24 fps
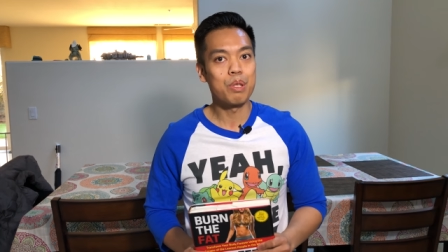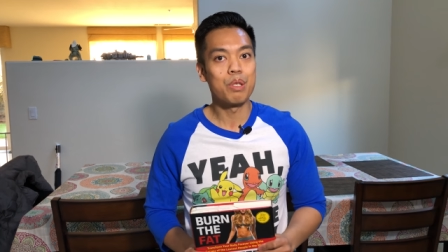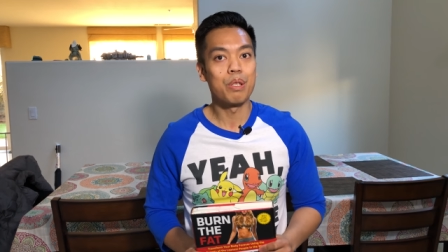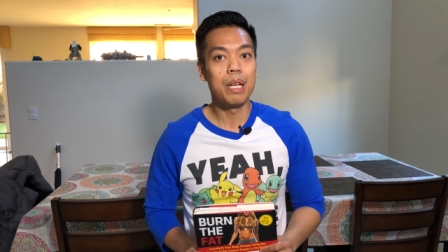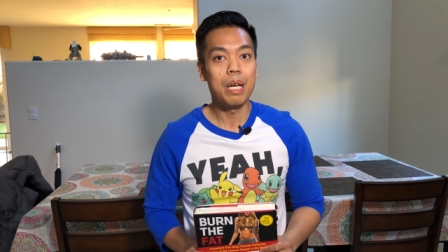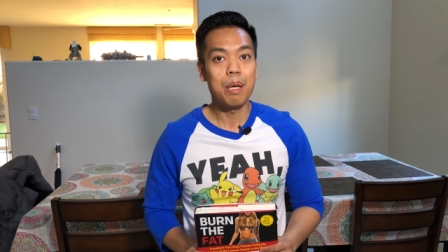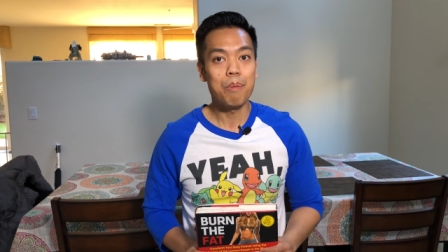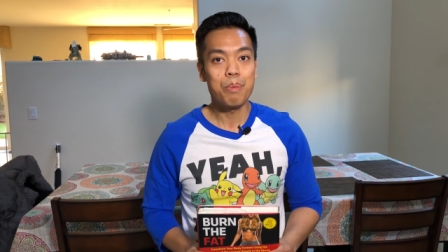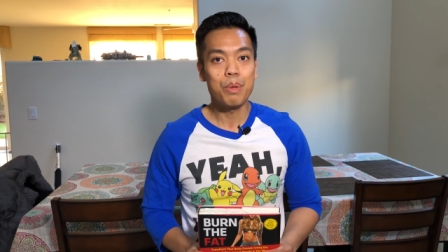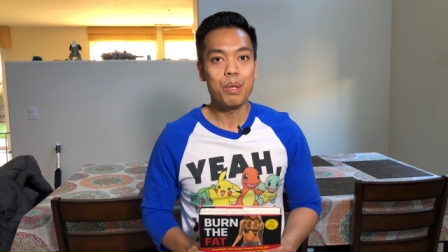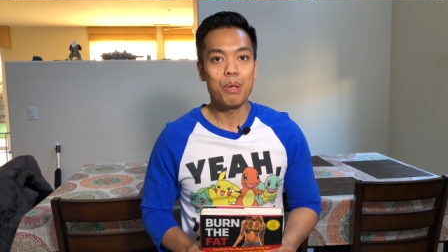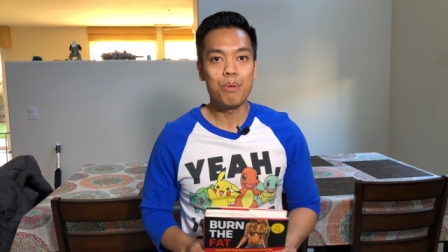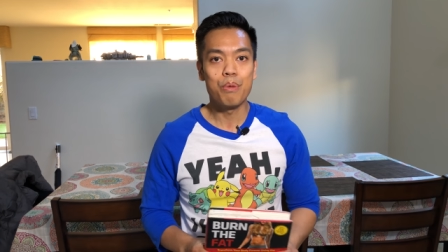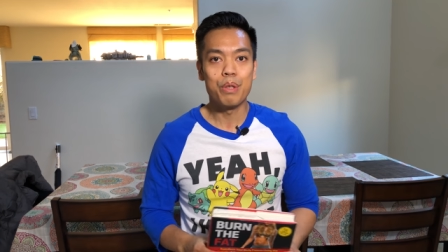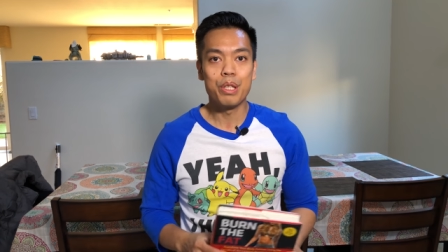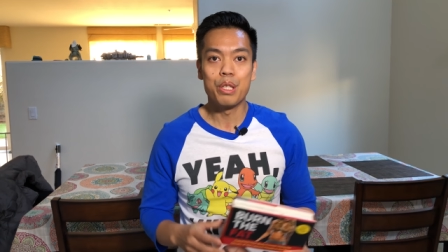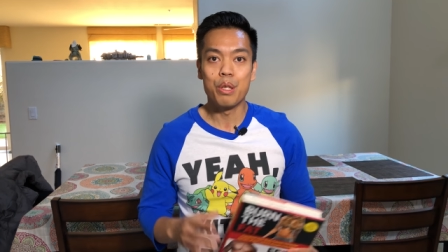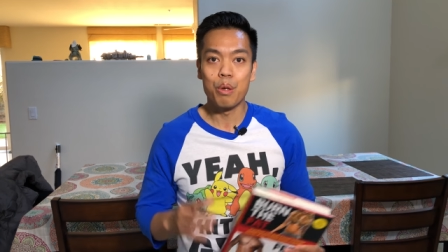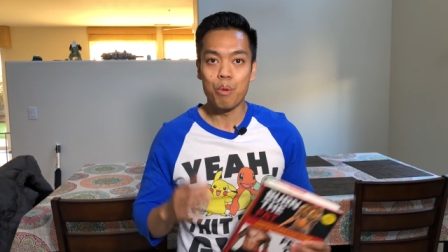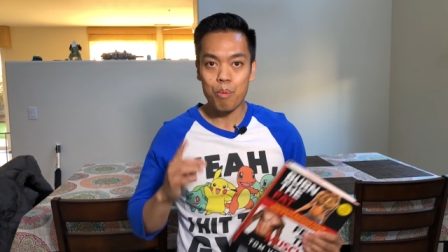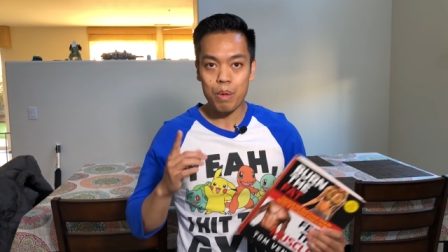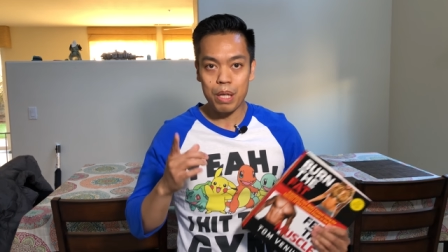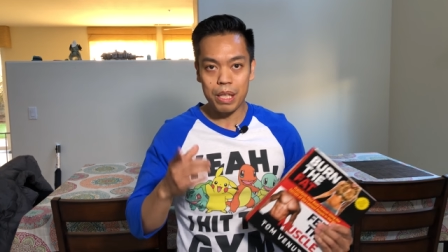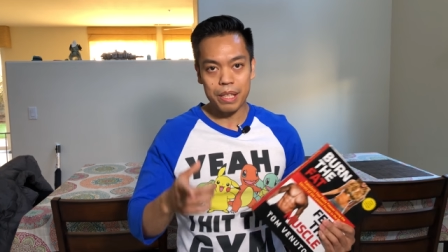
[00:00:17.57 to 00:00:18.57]
to help you with
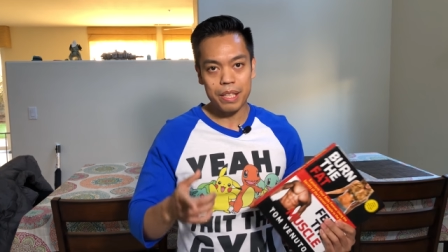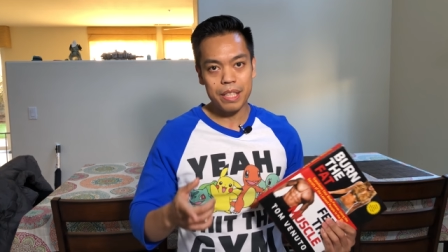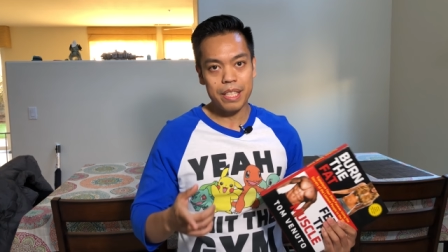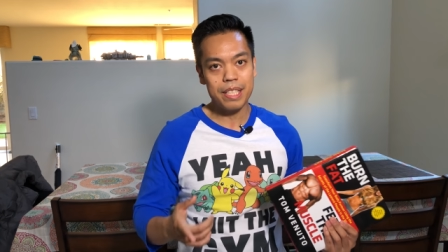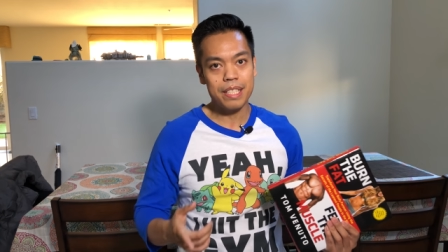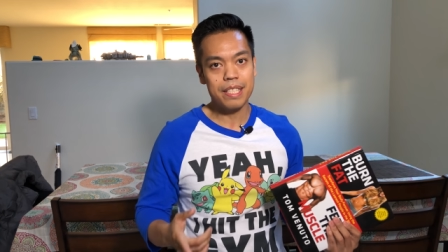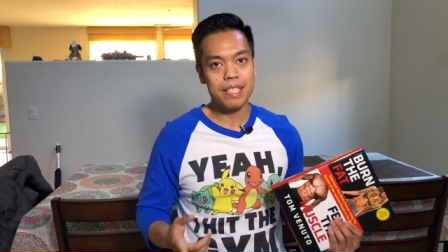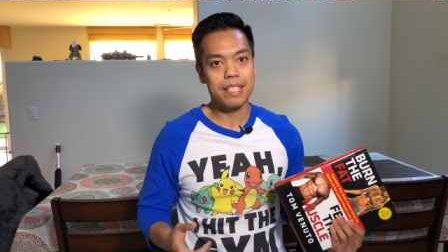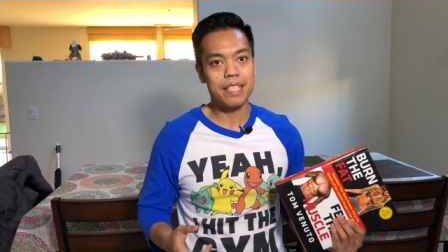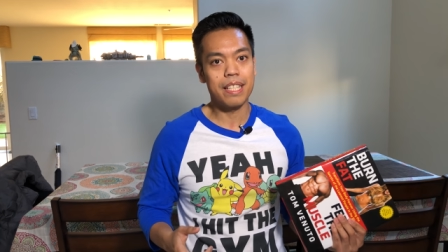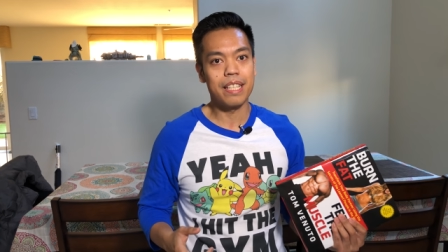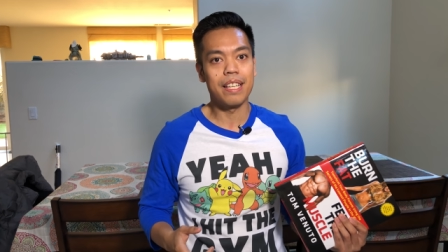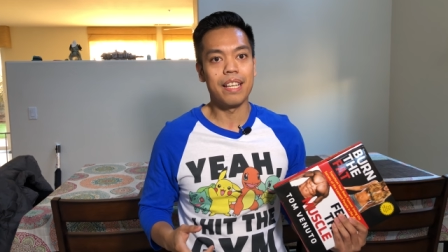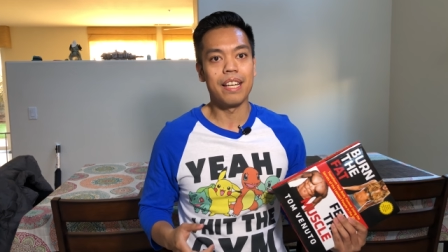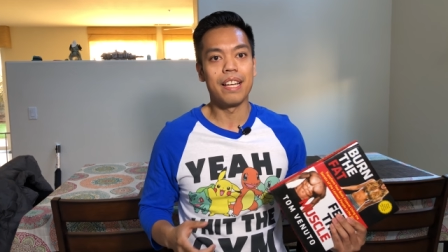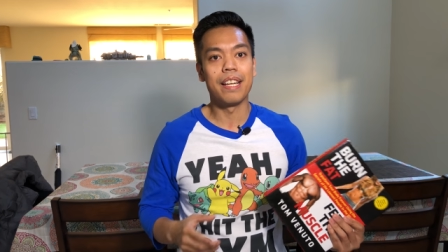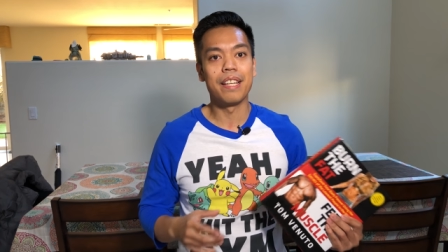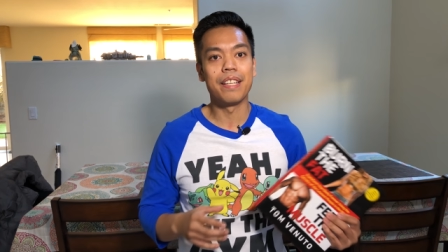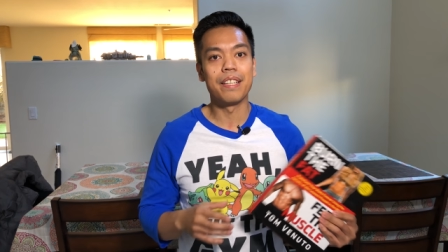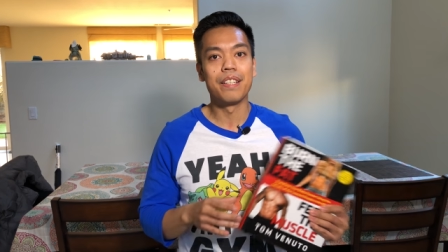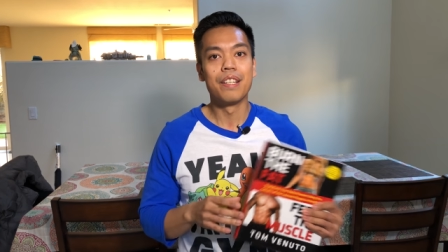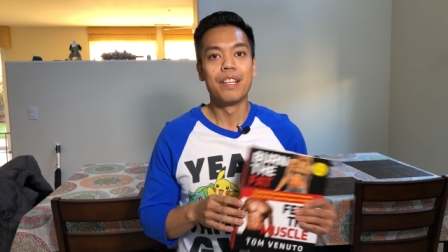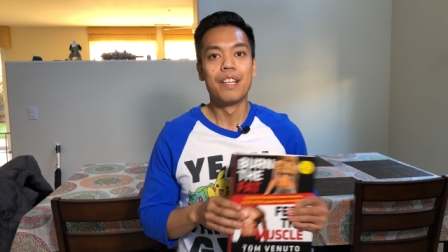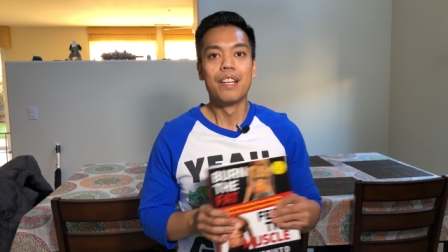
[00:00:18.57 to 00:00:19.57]
your wellness
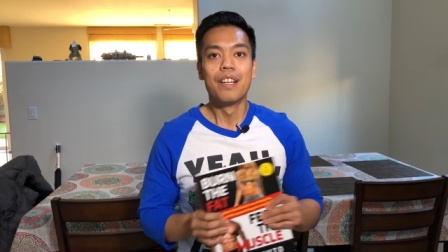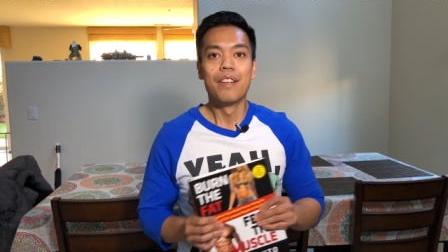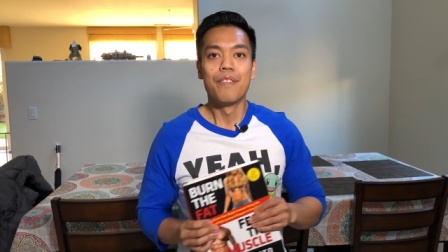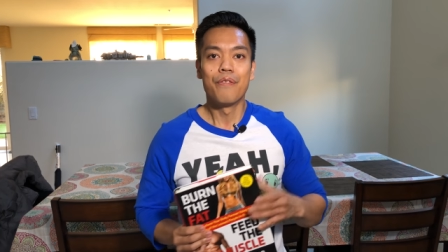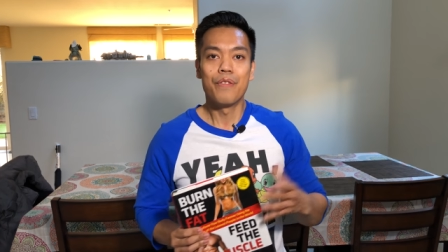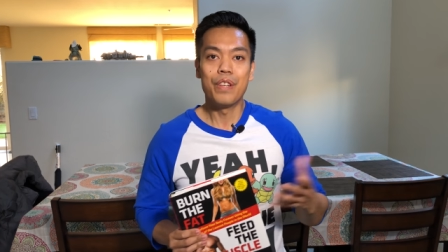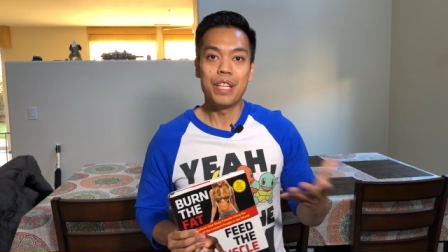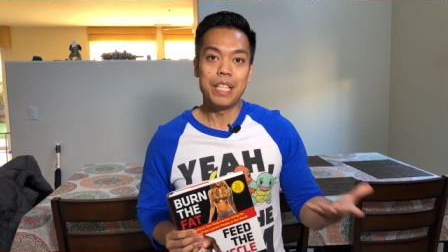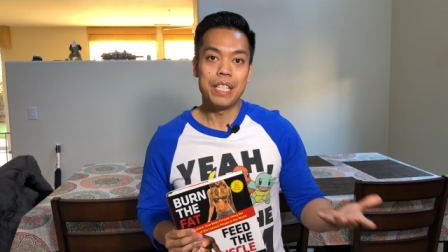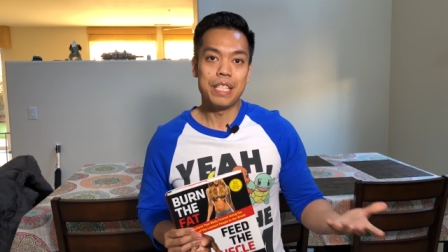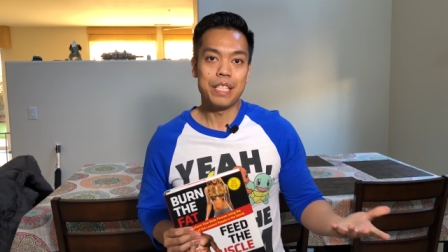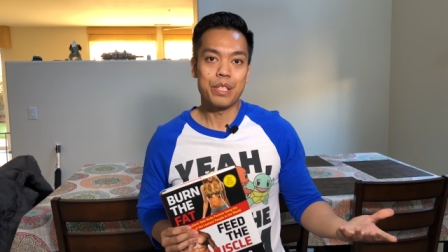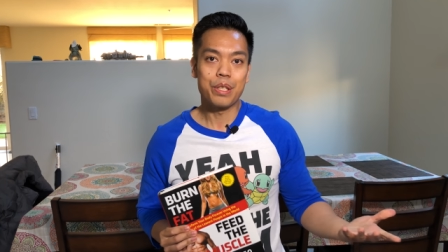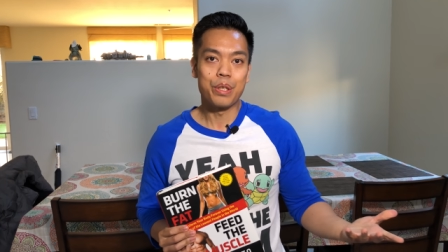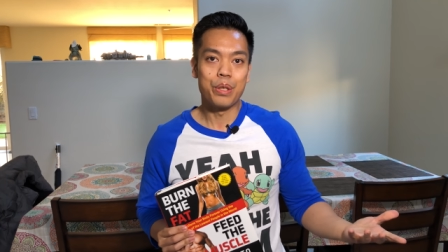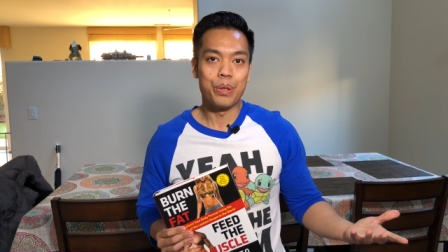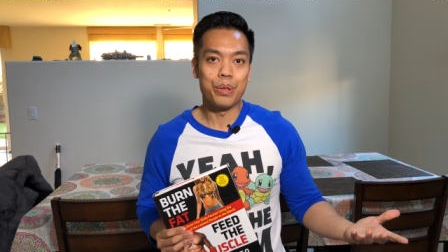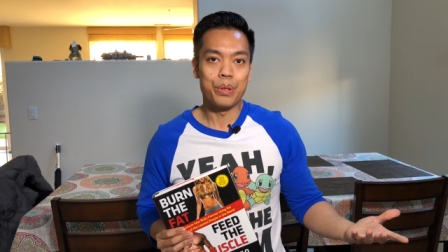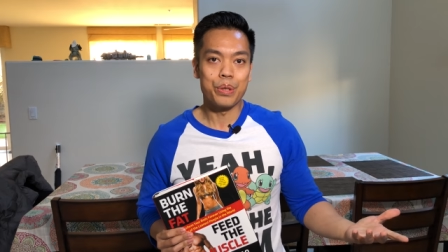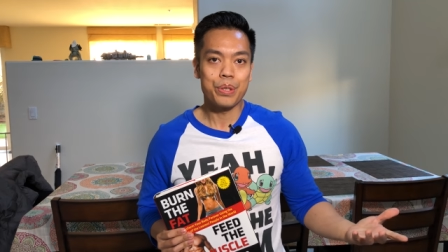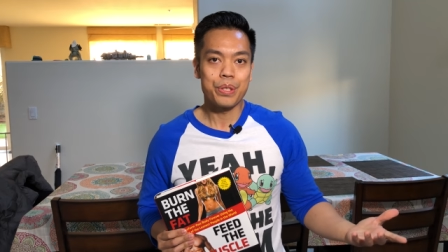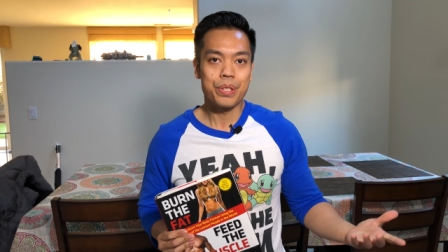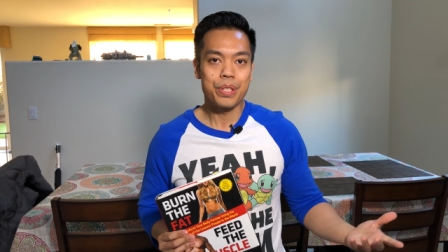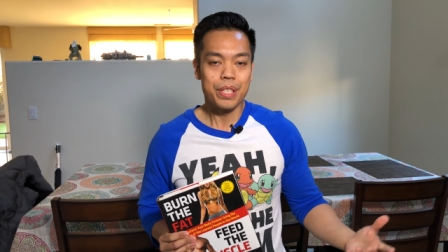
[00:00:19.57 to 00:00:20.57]
and fitness
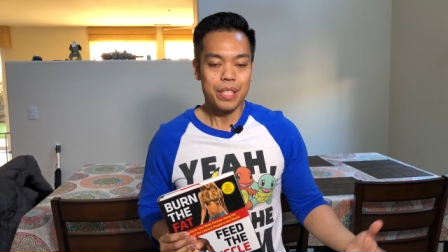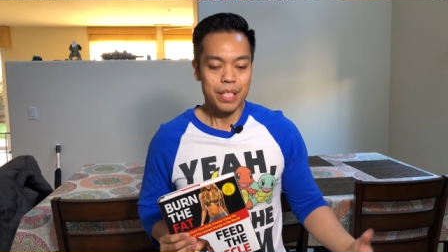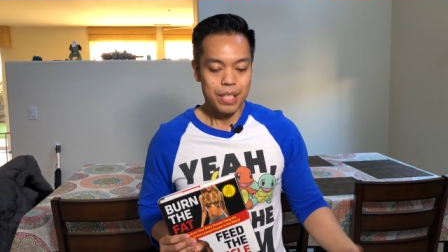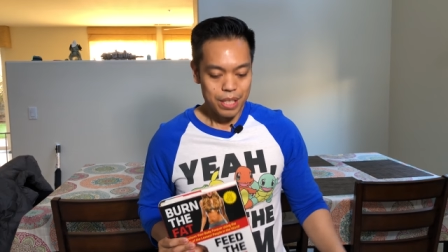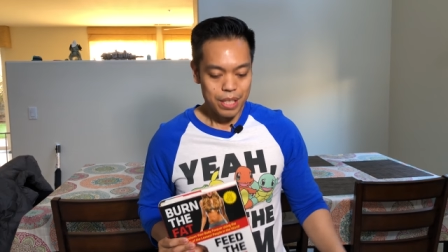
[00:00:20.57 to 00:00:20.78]
goals.